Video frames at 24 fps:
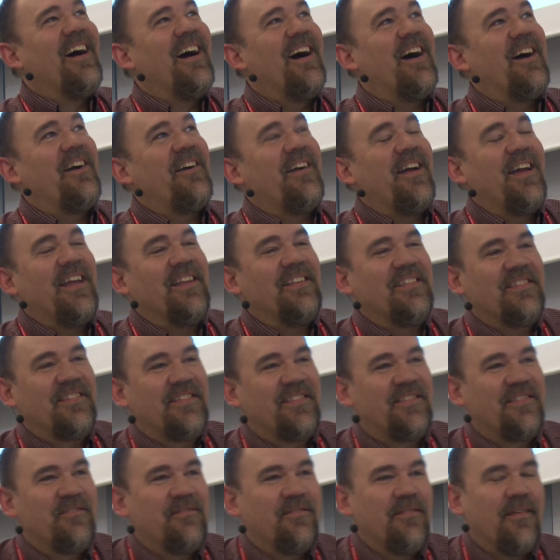All right.
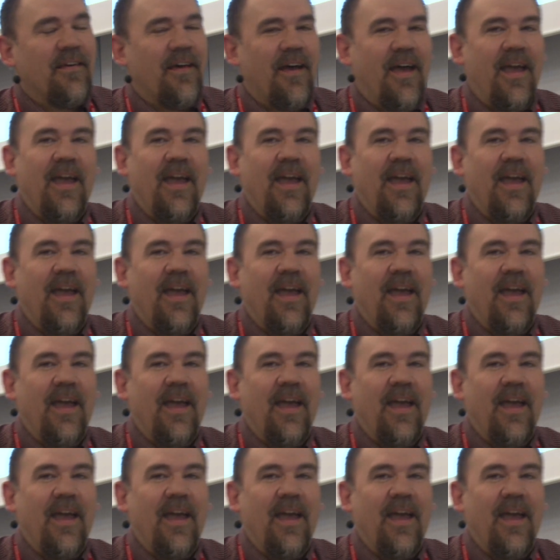Okay. Yeah.